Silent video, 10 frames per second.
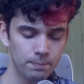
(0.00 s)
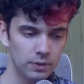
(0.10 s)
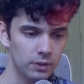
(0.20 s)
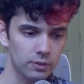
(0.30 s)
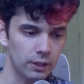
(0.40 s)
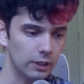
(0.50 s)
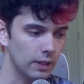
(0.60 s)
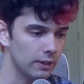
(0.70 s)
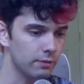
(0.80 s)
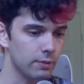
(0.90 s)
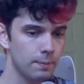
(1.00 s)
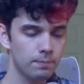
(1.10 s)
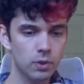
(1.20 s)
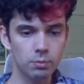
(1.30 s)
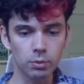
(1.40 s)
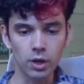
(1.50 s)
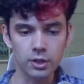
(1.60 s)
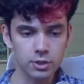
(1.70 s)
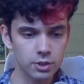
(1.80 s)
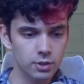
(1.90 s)
There's like a lot of
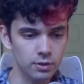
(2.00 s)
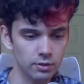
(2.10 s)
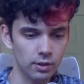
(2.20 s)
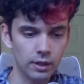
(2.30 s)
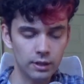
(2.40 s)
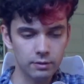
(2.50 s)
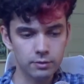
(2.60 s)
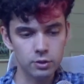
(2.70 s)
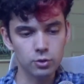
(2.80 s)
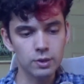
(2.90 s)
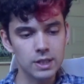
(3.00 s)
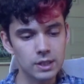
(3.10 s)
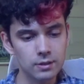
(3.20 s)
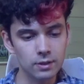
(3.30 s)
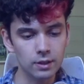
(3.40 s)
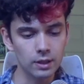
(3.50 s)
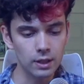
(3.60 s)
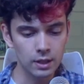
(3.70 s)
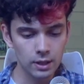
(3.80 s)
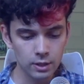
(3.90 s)
brush, there's a lot of trees and
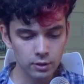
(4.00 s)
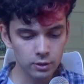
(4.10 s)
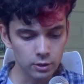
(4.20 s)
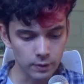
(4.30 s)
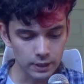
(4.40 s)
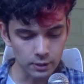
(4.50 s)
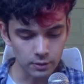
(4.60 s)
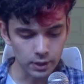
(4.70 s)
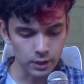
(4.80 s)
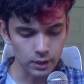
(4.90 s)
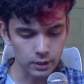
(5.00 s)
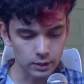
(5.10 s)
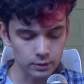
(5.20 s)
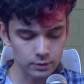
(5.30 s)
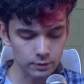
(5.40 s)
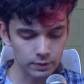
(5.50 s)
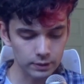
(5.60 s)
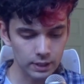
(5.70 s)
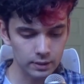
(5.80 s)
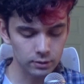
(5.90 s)
greenery and stuff like
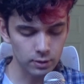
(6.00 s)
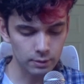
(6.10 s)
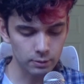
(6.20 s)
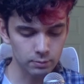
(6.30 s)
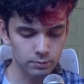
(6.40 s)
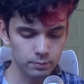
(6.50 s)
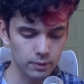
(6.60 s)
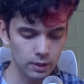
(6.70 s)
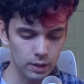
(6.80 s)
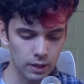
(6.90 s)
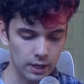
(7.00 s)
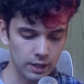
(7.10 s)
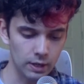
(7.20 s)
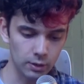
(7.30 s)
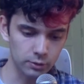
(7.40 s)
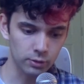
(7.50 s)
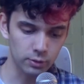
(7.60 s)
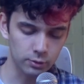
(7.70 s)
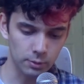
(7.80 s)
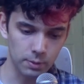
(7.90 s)
that, so that one I
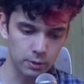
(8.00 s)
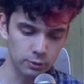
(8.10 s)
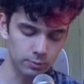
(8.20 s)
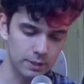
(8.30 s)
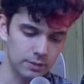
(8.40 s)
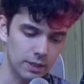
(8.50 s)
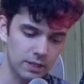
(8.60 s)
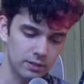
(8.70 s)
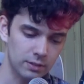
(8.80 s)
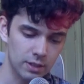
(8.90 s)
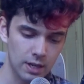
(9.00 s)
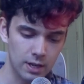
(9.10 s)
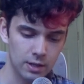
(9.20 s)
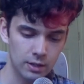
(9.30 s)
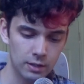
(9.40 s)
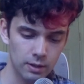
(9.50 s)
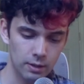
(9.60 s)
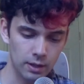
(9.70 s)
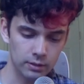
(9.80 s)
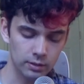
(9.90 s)
also suppose made sense.
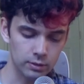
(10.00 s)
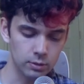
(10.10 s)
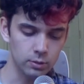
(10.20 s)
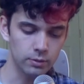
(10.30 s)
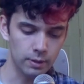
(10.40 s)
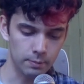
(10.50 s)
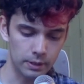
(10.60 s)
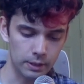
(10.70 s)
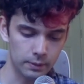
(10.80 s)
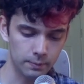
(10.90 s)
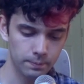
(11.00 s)
I saw 2 of them there,